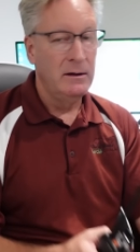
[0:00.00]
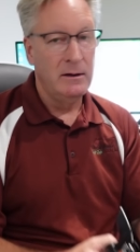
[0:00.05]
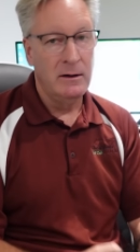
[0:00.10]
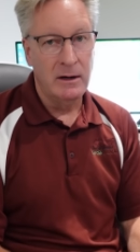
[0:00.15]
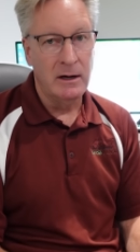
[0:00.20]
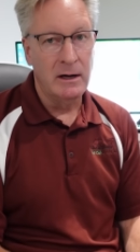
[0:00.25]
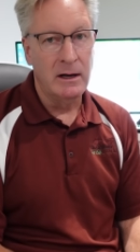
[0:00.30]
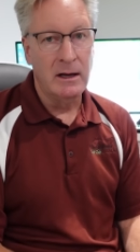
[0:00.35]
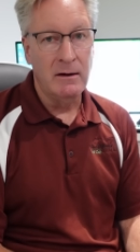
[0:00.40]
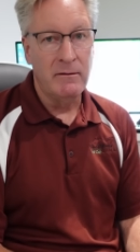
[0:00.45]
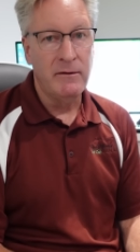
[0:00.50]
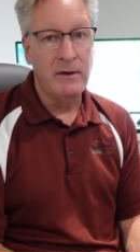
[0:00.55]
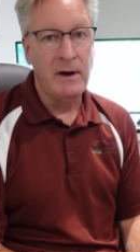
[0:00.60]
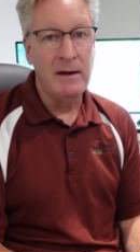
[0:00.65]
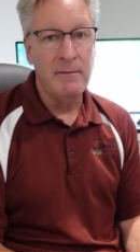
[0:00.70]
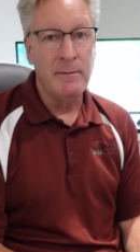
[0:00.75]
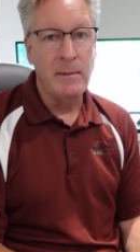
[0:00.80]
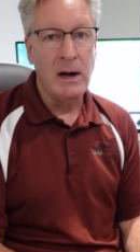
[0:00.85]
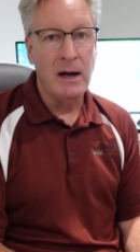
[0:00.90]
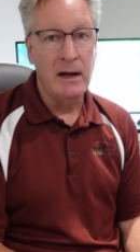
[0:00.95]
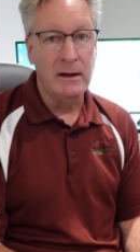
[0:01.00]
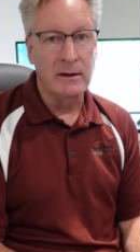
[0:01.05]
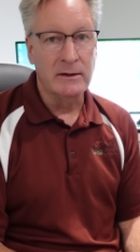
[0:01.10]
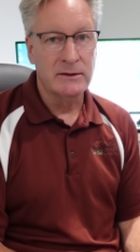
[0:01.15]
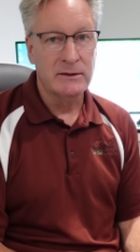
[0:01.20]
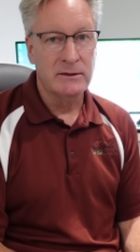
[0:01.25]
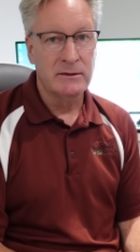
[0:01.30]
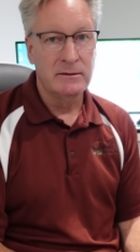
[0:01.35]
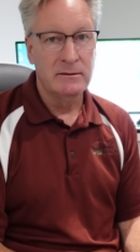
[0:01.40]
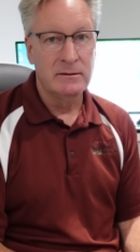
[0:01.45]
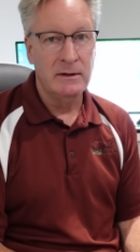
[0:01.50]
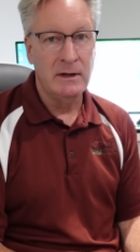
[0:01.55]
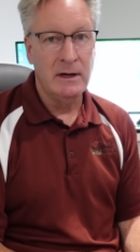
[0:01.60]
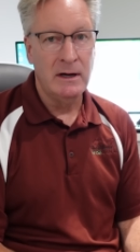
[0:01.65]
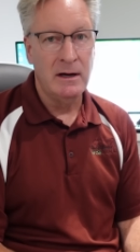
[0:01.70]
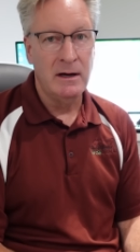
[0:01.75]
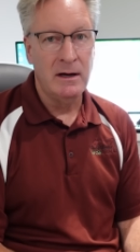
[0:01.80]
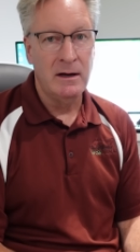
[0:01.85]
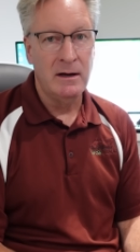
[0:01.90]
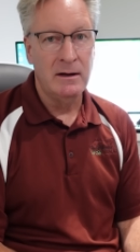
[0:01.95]
You're going to get 5 miles,
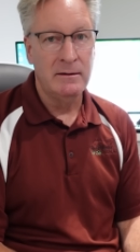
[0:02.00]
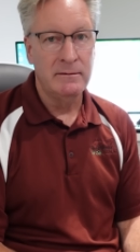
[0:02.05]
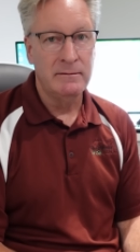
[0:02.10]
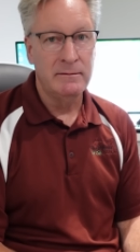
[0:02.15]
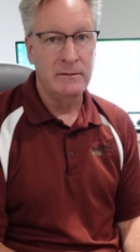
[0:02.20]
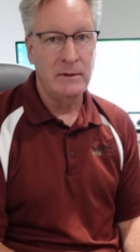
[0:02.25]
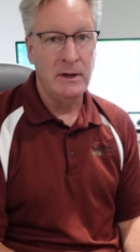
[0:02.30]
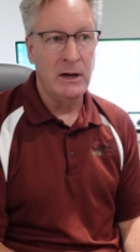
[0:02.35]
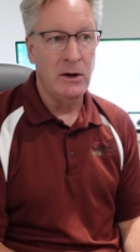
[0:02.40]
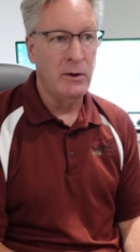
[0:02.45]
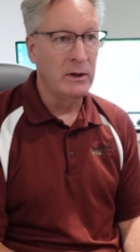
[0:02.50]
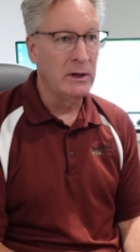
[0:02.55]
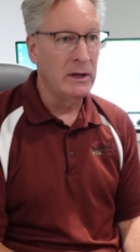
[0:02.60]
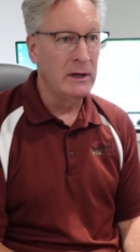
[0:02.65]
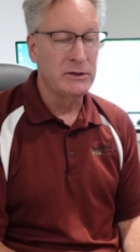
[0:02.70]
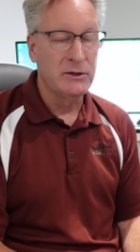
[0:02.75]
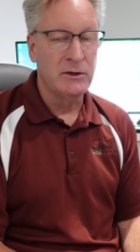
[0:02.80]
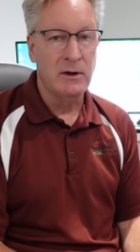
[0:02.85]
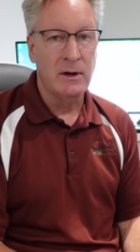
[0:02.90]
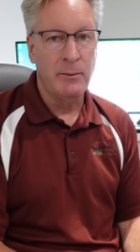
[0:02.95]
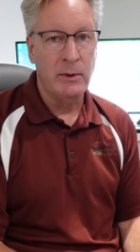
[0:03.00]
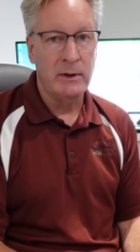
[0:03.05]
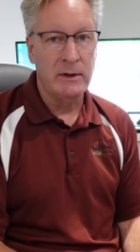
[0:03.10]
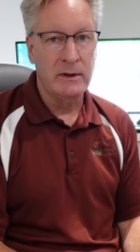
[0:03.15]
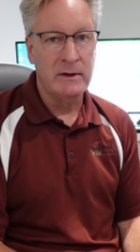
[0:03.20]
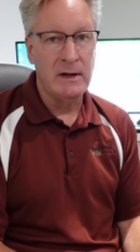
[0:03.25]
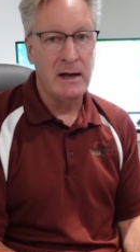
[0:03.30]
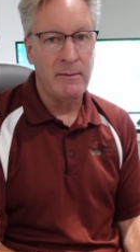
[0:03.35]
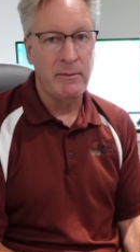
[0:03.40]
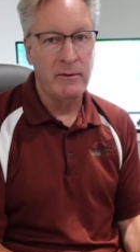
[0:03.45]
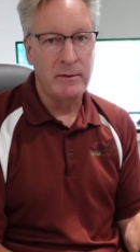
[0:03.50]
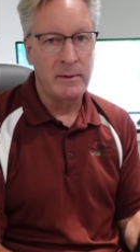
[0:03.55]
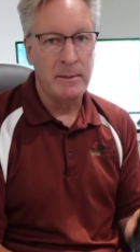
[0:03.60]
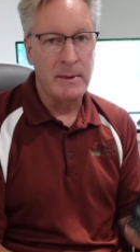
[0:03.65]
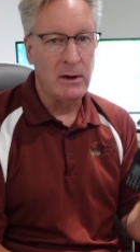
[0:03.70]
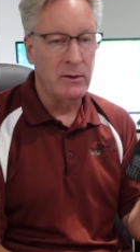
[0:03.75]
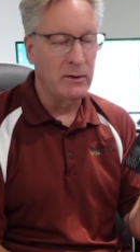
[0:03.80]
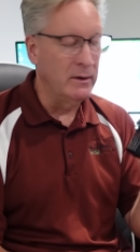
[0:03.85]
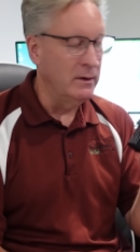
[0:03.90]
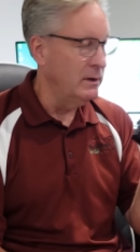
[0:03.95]
you know, unless you're up on the top of a
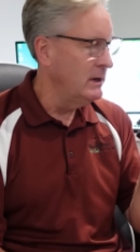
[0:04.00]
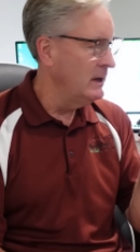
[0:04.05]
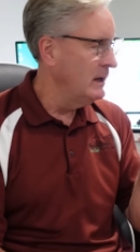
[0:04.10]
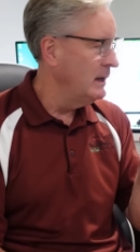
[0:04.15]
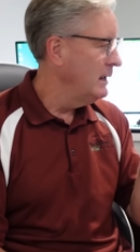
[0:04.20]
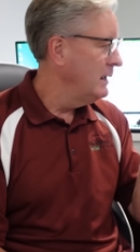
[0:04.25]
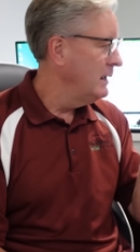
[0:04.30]
mountain.